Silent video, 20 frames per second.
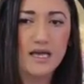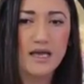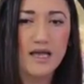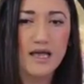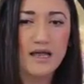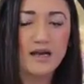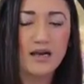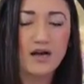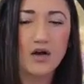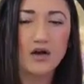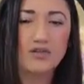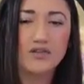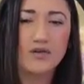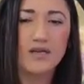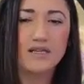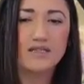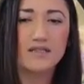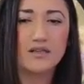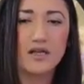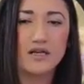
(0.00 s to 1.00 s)
And it also
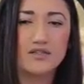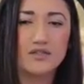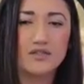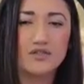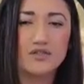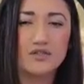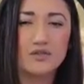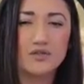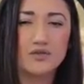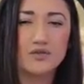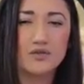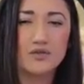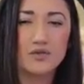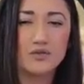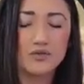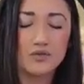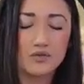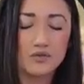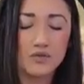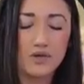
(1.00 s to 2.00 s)
has a lot to do
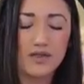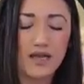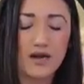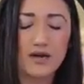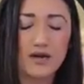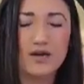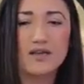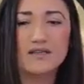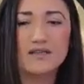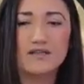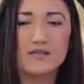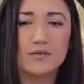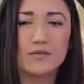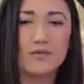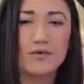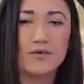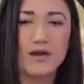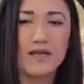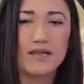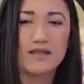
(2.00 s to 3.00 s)
with areas of the
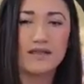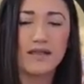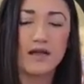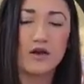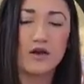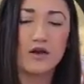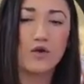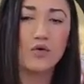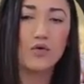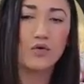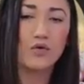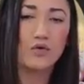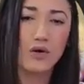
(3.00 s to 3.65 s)
brain that go